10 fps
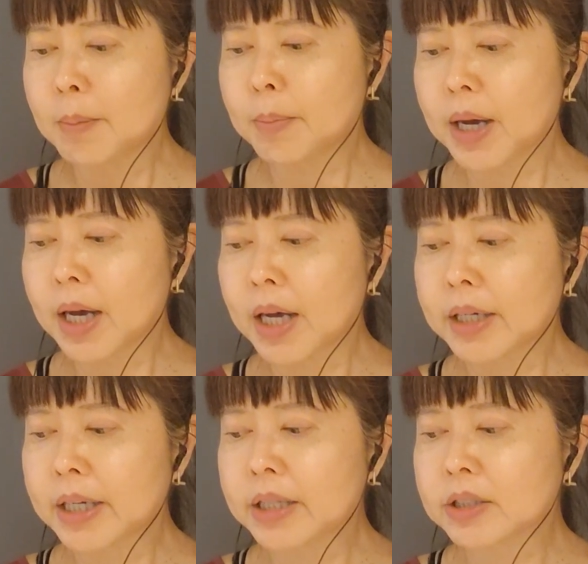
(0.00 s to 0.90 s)

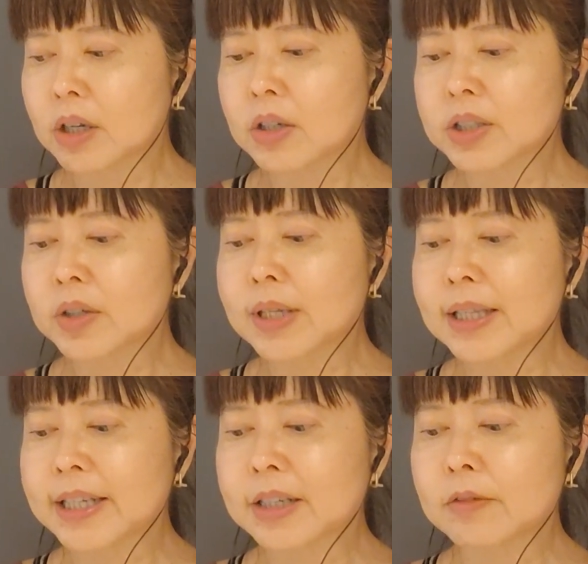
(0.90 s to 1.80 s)
but it's also a
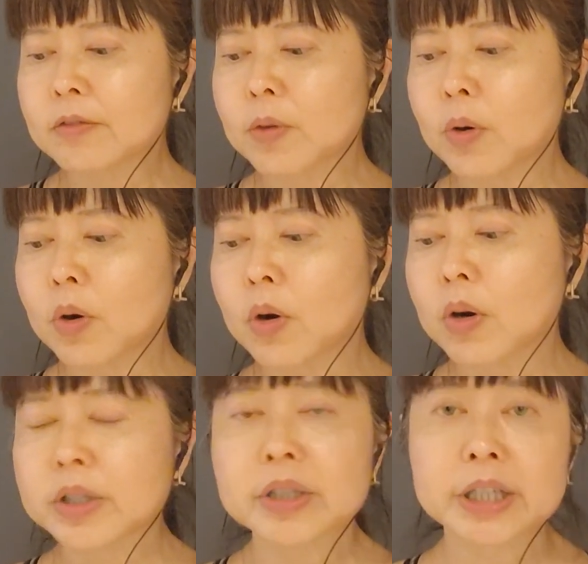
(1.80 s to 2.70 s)
ligand
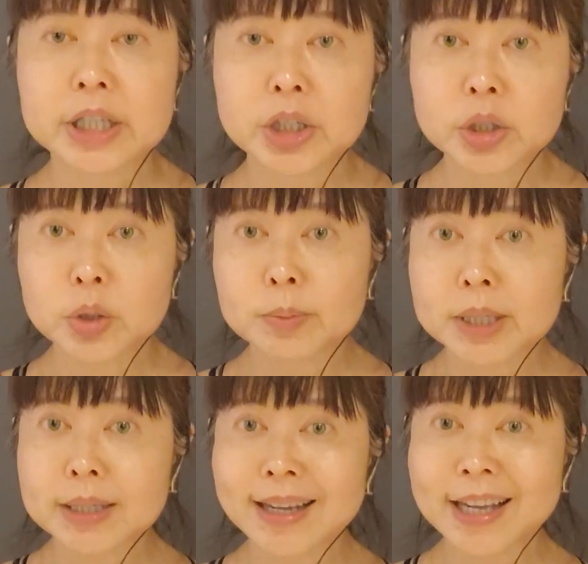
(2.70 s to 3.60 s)
for the
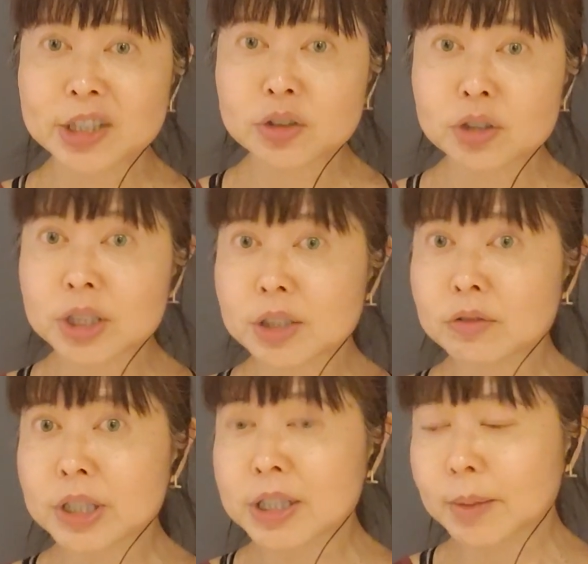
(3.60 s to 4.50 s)
human estrogen
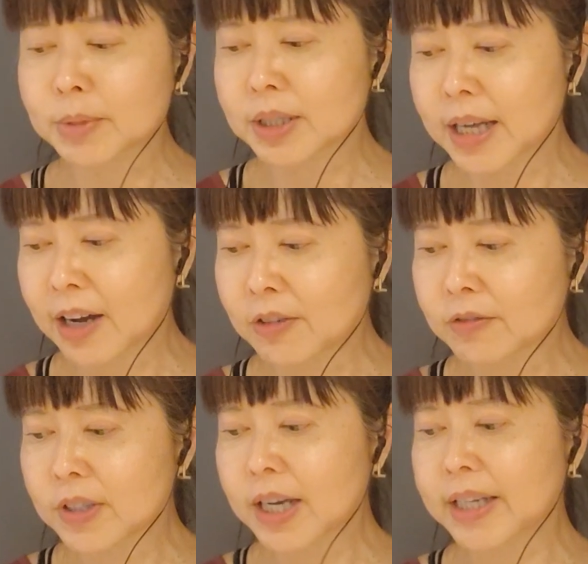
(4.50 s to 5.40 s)
receptor
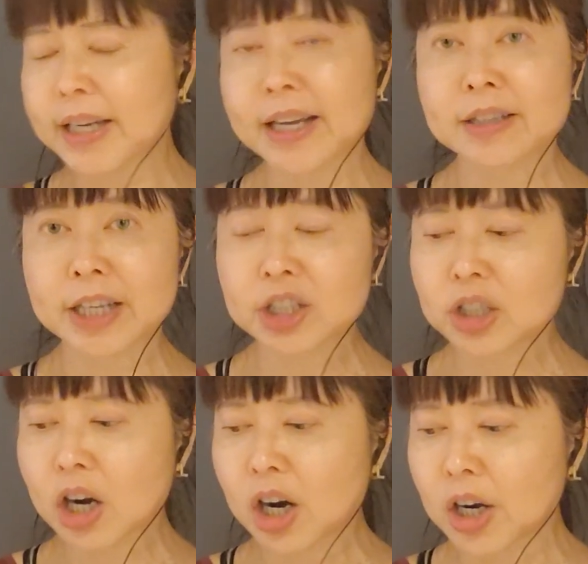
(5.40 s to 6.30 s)
alpha and
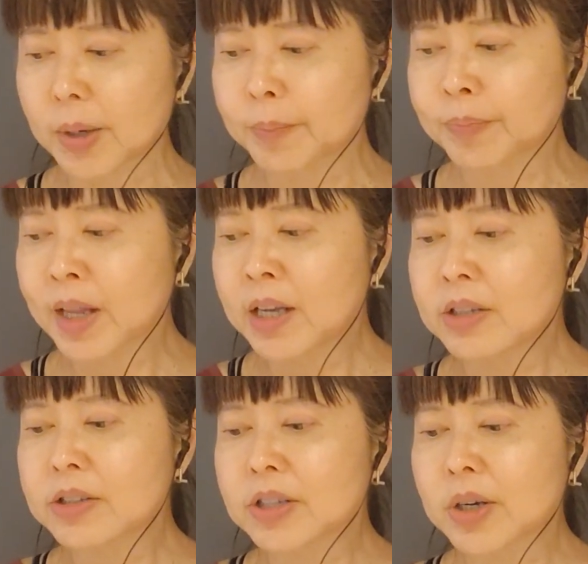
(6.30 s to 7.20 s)
LXR.
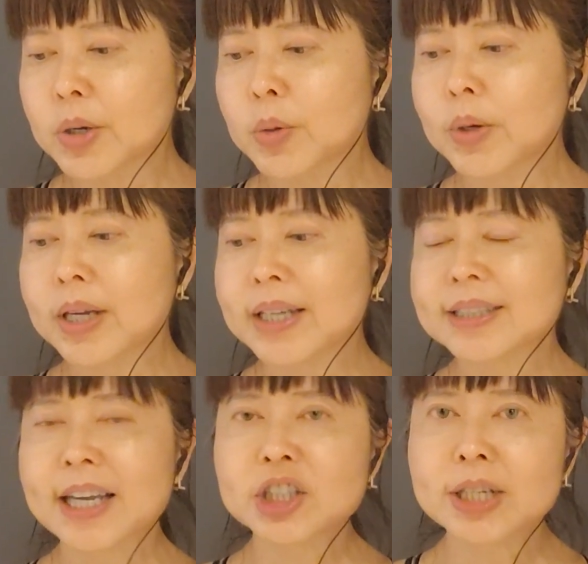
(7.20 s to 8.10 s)
So it's
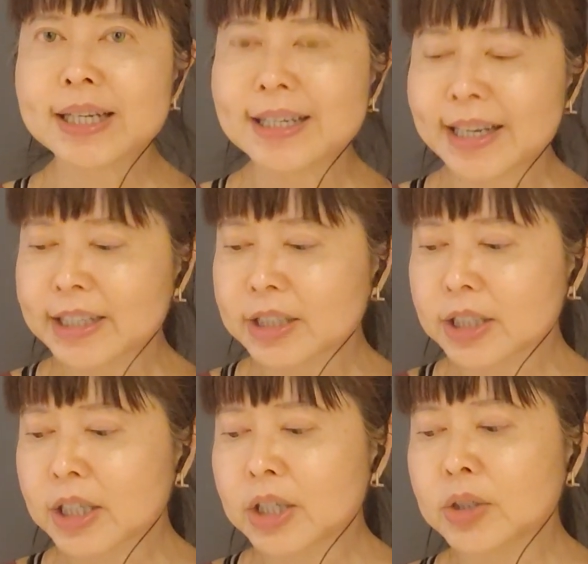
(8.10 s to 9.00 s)
actually
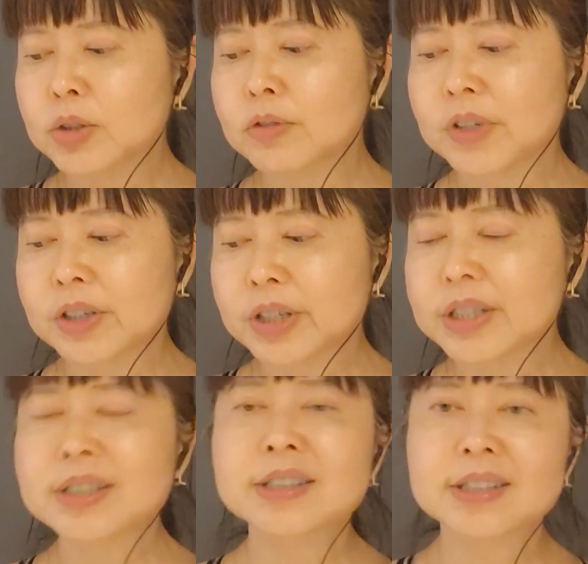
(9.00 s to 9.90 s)
linked to
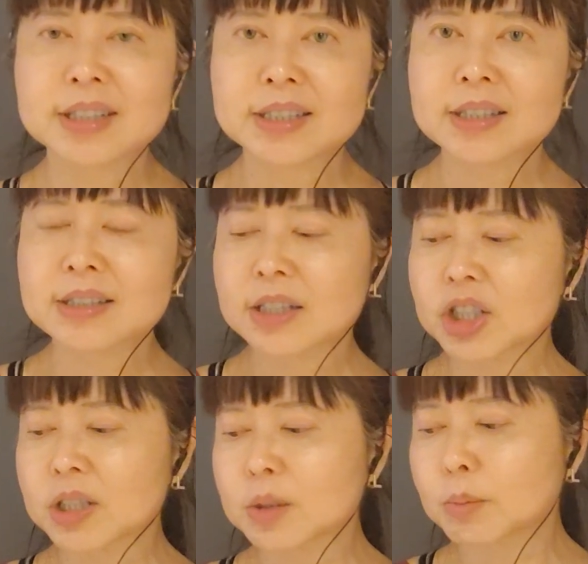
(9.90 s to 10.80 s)
various diseases
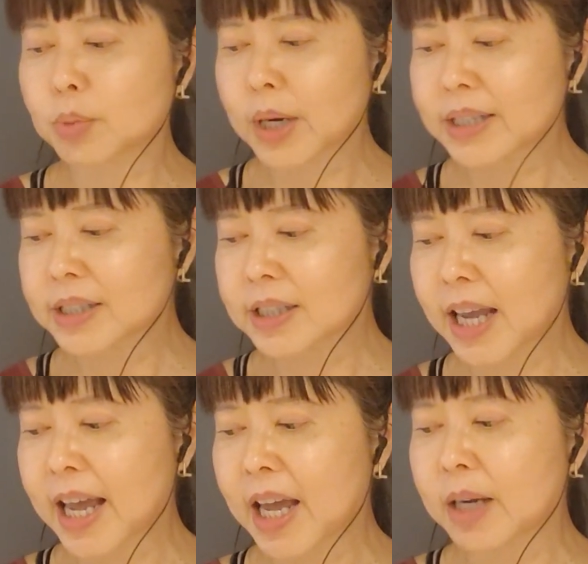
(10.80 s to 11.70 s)
such as breast
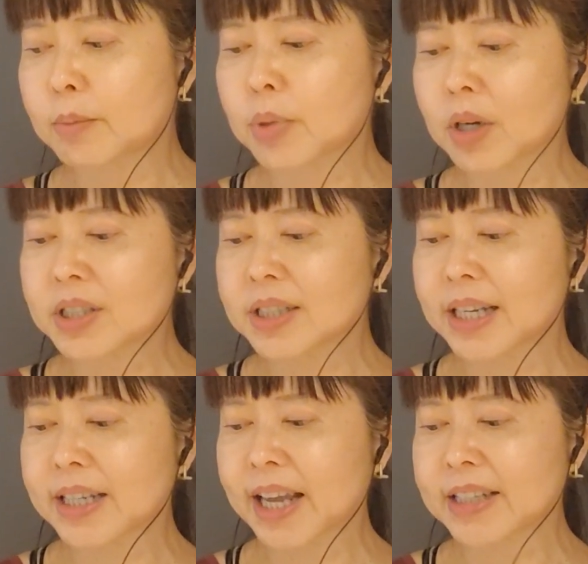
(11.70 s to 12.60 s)
and
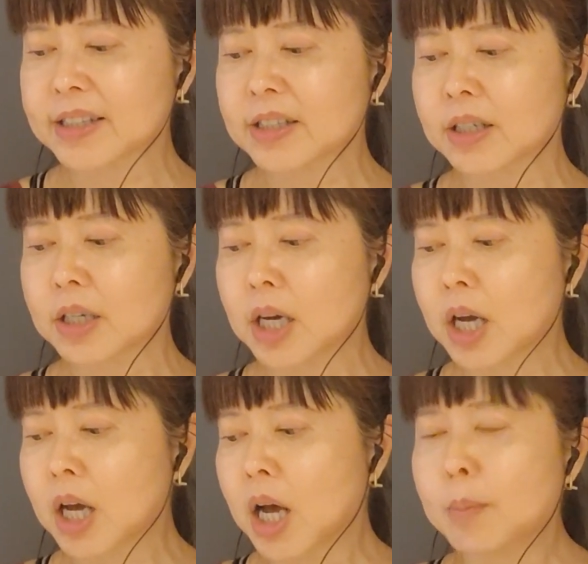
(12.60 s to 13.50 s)
prostate cancer,
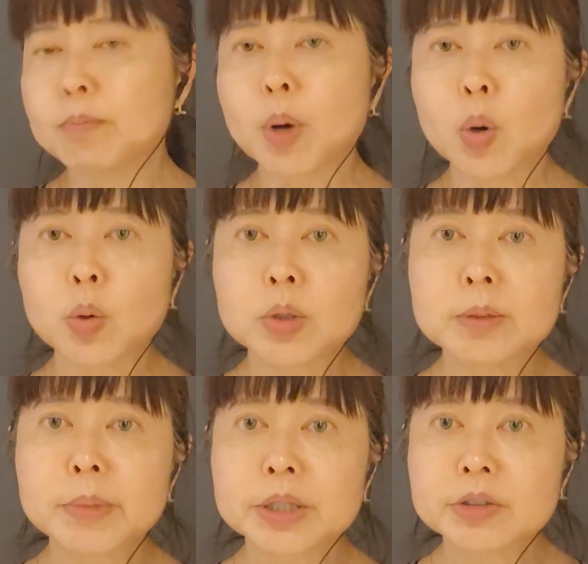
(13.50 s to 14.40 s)

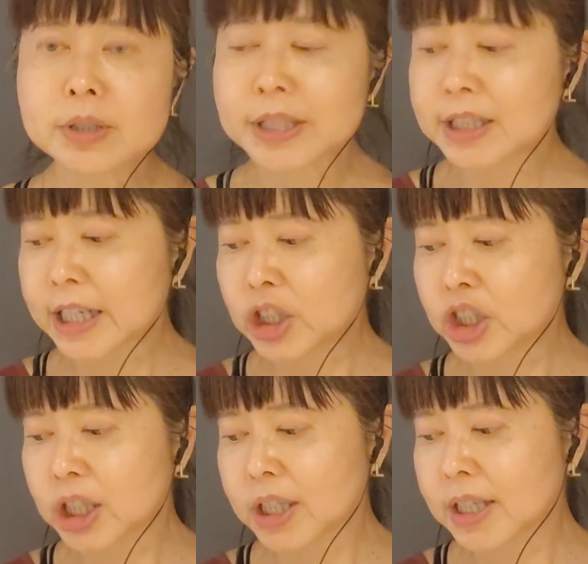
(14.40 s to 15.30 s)
bone
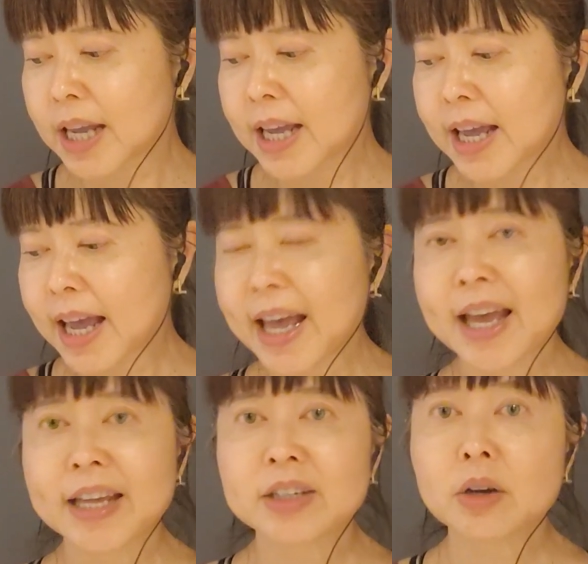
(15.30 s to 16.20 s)
mineralization,
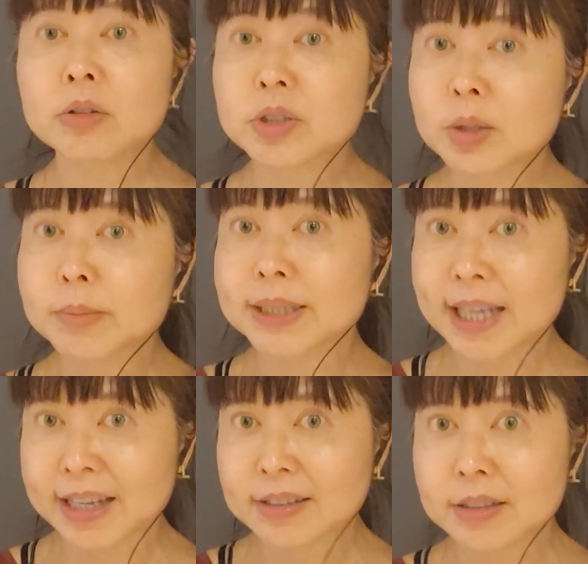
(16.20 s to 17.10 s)
and also
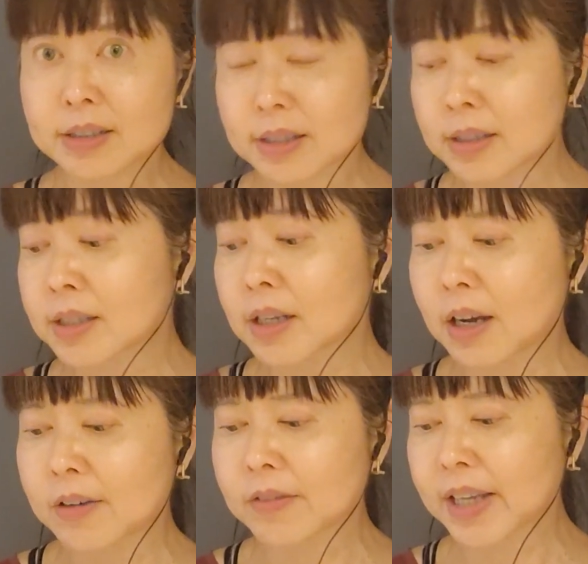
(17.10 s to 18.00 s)
metastasis
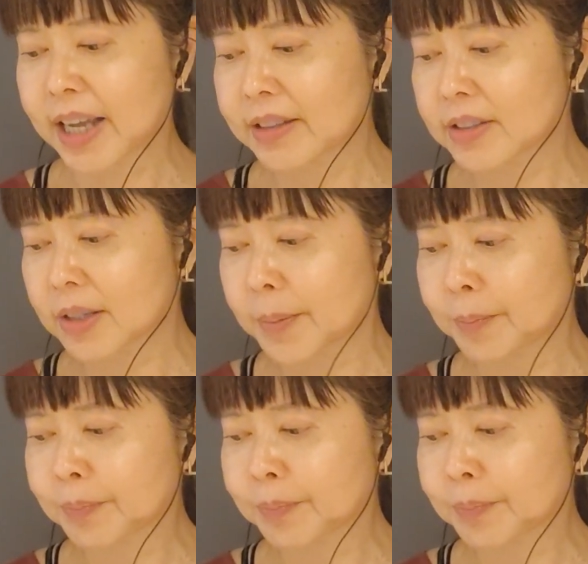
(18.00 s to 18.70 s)
of cancer.